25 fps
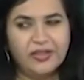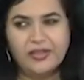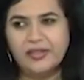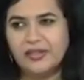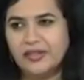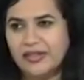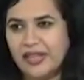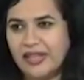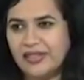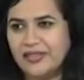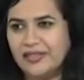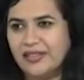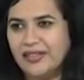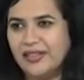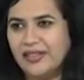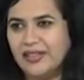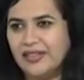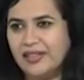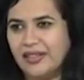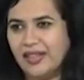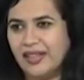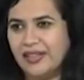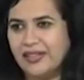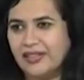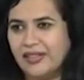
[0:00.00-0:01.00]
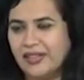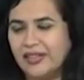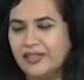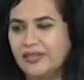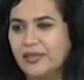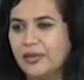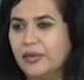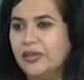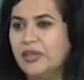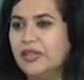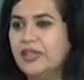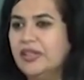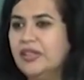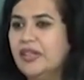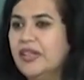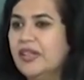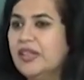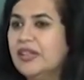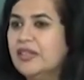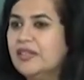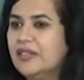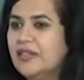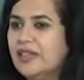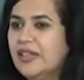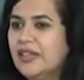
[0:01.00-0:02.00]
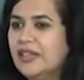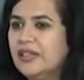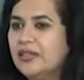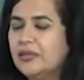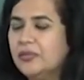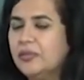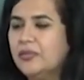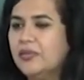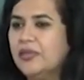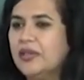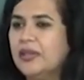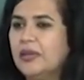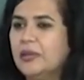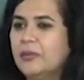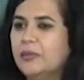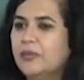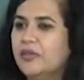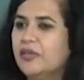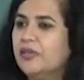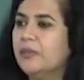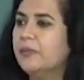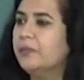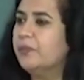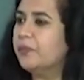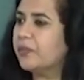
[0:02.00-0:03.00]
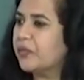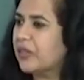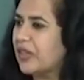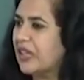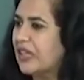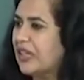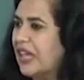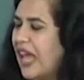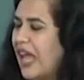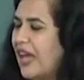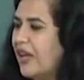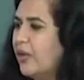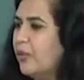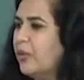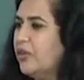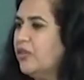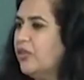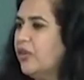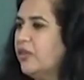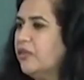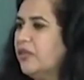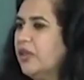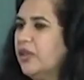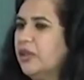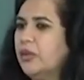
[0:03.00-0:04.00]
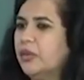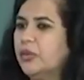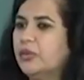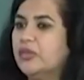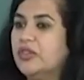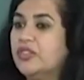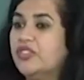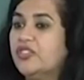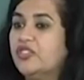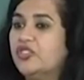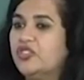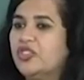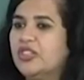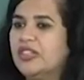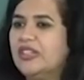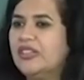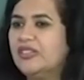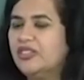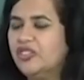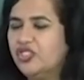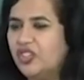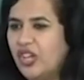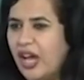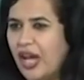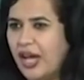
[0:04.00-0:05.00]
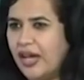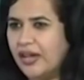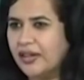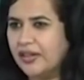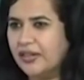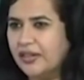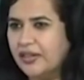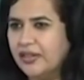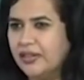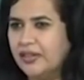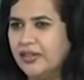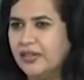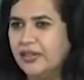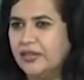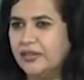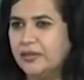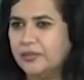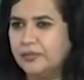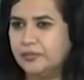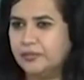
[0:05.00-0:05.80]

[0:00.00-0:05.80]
that is the idea. So, in these films, language of the youth, street jargon,